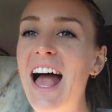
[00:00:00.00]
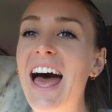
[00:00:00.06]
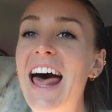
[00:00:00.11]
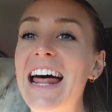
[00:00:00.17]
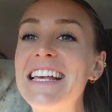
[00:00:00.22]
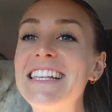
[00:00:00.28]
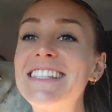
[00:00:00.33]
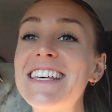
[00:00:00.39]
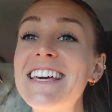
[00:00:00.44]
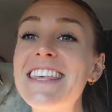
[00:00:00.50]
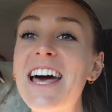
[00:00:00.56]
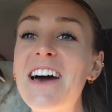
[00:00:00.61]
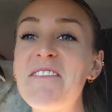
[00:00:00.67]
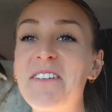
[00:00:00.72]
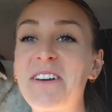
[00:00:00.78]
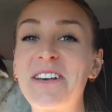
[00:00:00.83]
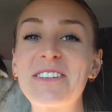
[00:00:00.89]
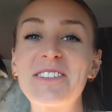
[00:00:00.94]
I say
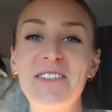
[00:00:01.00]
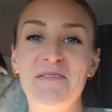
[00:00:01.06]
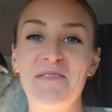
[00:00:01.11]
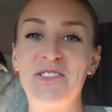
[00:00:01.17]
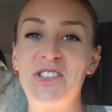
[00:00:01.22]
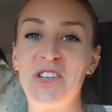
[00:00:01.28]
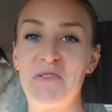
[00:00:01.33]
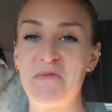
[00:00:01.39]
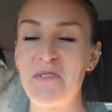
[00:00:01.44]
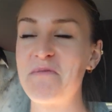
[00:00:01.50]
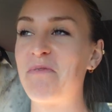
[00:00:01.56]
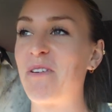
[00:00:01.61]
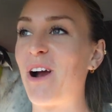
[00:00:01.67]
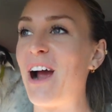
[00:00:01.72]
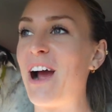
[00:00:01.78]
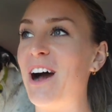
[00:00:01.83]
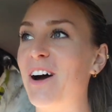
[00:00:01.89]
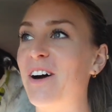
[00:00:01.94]
that because I'm super
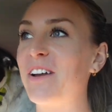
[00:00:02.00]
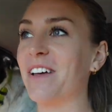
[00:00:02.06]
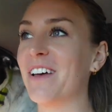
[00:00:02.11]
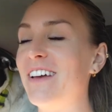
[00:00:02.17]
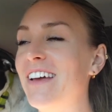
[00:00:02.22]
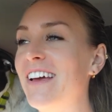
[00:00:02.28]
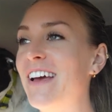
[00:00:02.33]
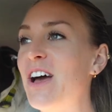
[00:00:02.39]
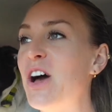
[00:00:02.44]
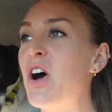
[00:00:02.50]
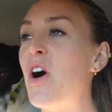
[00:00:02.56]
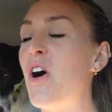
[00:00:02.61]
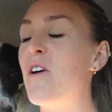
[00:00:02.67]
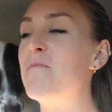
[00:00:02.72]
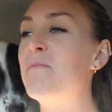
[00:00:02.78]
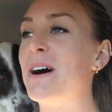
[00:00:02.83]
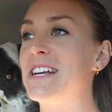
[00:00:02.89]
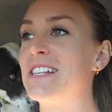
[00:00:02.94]
proud
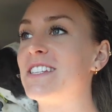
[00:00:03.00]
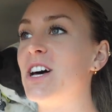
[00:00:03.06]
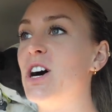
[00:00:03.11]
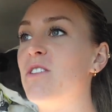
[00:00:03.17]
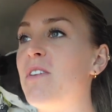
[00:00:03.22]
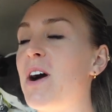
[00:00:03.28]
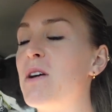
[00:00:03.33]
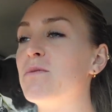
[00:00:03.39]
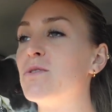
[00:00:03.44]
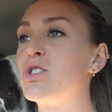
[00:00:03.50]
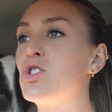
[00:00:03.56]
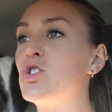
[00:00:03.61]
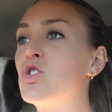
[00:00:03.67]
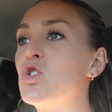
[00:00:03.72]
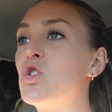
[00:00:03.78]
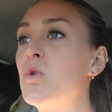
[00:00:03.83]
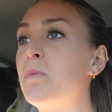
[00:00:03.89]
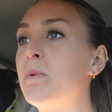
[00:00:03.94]
of myself. I was
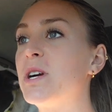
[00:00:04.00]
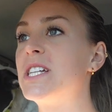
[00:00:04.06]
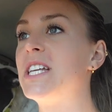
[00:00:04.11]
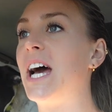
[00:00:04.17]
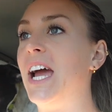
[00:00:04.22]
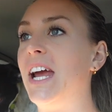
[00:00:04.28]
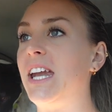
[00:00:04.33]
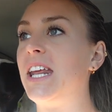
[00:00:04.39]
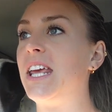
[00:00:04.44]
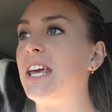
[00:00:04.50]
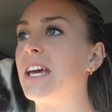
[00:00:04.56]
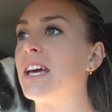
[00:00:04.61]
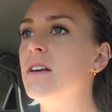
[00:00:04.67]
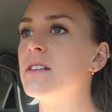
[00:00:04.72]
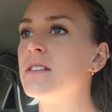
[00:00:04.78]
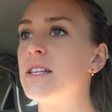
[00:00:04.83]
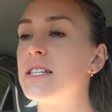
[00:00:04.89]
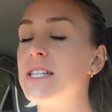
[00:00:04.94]
super tiny
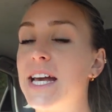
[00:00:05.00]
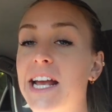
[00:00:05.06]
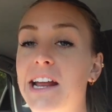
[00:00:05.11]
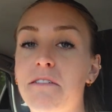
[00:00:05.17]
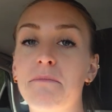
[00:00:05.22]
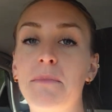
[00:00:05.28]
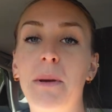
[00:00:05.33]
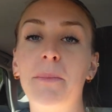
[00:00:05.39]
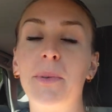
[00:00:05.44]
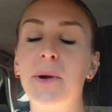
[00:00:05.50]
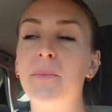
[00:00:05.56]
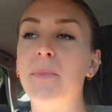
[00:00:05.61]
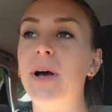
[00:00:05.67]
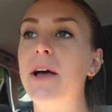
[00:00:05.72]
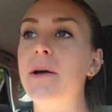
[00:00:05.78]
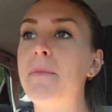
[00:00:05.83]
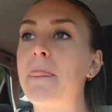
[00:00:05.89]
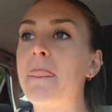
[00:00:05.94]
since I can remember,
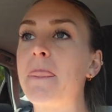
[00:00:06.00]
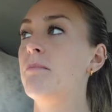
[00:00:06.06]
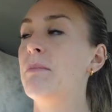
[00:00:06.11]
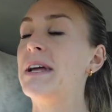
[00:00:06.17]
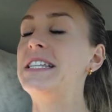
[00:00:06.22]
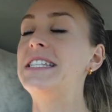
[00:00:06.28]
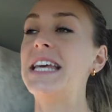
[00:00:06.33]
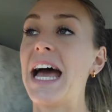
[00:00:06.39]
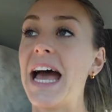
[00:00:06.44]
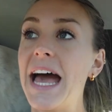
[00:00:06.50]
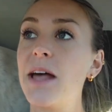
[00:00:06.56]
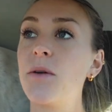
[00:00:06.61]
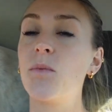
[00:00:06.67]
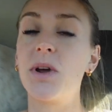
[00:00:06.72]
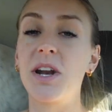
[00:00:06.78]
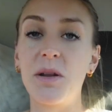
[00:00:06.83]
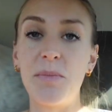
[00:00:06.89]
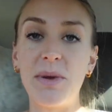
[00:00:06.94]
but my
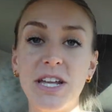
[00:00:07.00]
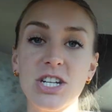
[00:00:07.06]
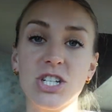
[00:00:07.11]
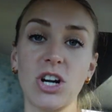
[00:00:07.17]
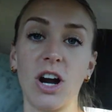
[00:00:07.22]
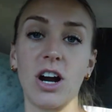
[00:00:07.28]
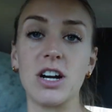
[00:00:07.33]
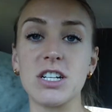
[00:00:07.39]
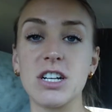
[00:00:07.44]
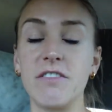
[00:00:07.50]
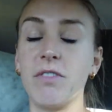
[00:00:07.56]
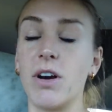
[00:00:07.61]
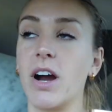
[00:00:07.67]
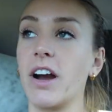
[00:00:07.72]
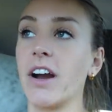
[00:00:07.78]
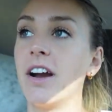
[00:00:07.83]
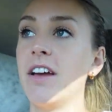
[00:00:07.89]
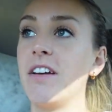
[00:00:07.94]
dad wanted to be in charge of
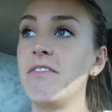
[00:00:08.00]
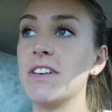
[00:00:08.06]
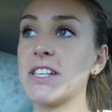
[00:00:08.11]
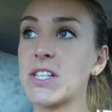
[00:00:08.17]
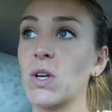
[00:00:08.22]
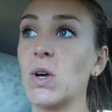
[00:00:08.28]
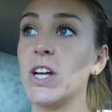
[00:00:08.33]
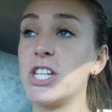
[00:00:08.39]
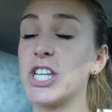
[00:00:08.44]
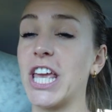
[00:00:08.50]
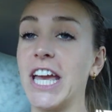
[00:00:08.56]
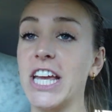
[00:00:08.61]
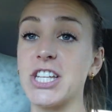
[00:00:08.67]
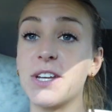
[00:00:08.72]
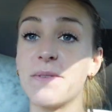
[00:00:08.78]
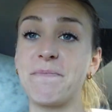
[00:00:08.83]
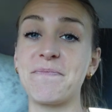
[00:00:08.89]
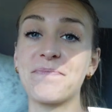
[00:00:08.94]
our physical
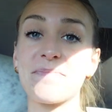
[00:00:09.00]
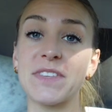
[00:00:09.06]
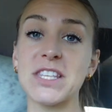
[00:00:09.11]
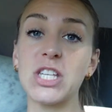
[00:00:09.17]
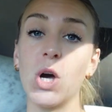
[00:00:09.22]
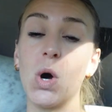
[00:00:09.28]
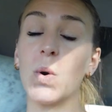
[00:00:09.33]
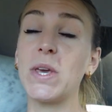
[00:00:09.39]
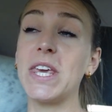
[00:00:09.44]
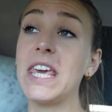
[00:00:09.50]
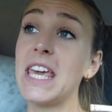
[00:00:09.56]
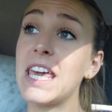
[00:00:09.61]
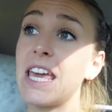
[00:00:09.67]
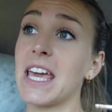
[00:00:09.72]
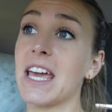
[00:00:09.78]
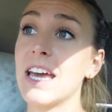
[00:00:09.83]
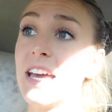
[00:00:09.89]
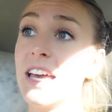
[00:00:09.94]
education, so
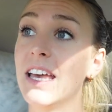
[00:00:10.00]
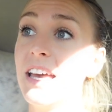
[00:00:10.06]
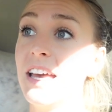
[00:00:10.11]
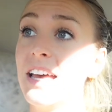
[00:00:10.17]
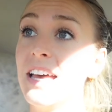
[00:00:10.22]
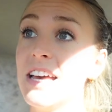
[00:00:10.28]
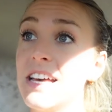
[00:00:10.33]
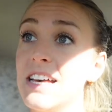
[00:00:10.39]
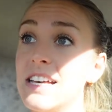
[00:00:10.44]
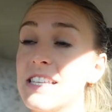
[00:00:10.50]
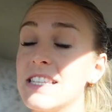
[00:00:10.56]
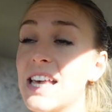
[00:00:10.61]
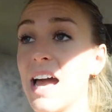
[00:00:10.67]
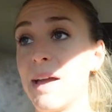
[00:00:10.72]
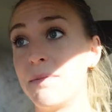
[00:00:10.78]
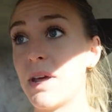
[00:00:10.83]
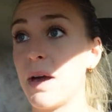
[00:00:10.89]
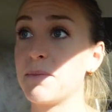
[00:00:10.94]
he
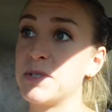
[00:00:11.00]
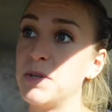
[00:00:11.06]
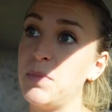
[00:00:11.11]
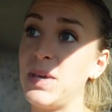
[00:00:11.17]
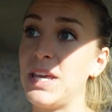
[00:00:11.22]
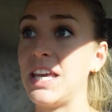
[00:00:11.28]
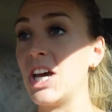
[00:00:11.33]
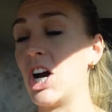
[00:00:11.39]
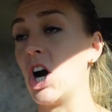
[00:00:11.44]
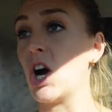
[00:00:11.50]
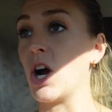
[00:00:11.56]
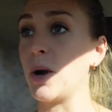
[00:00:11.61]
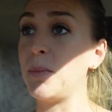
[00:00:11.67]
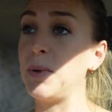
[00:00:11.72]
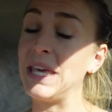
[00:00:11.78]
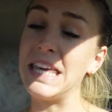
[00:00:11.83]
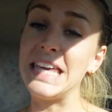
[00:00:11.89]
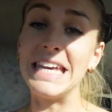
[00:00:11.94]
signed up to be
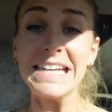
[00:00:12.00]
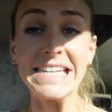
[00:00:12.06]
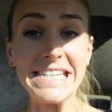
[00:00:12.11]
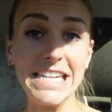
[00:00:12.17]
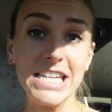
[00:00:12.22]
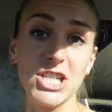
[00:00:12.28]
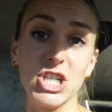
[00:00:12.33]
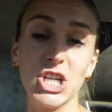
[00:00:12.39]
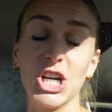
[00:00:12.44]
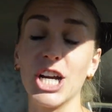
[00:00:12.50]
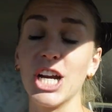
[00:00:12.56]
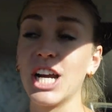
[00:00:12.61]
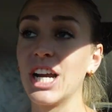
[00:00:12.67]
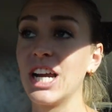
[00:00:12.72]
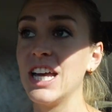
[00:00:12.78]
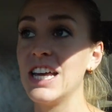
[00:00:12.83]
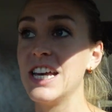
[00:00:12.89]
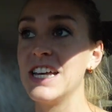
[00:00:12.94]
our PE teacher
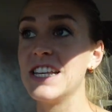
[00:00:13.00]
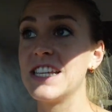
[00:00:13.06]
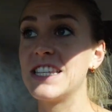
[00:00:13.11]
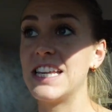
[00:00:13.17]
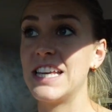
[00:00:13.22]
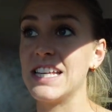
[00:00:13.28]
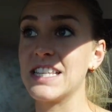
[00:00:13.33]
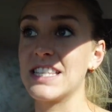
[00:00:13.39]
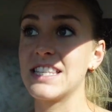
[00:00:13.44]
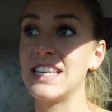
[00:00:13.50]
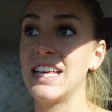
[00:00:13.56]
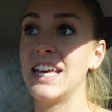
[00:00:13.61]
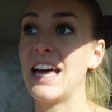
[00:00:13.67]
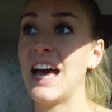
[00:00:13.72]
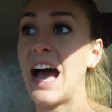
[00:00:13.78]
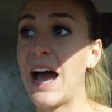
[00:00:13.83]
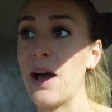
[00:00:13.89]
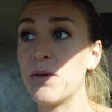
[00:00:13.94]
since
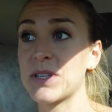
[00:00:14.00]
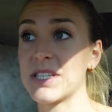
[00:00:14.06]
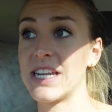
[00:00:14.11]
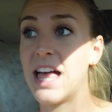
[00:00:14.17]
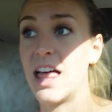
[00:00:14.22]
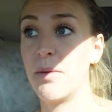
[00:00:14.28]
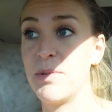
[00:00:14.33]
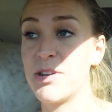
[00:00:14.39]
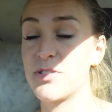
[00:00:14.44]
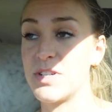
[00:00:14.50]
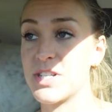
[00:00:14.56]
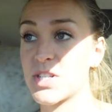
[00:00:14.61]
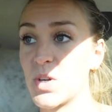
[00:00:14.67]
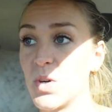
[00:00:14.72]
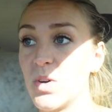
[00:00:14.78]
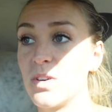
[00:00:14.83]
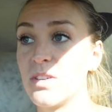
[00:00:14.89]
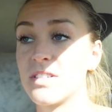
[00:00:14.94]
I was in elementary
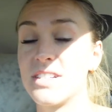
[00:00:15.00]
school.